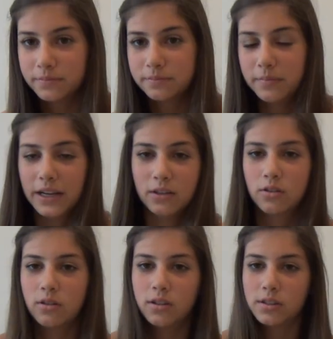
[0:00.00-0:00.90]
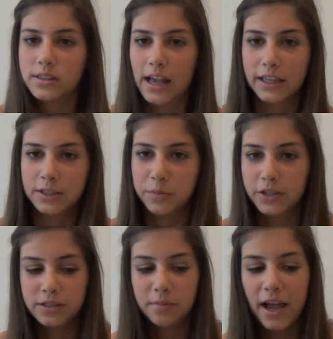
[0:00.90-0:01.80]
my local Sally's
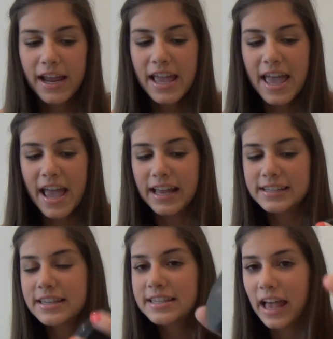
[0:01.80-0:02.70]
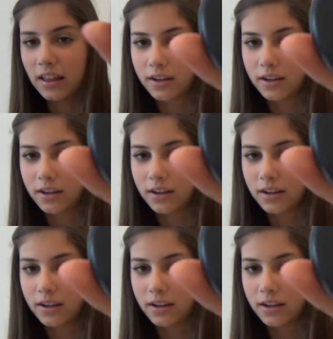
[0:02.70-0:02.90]
Beauty Supply, and it says Sally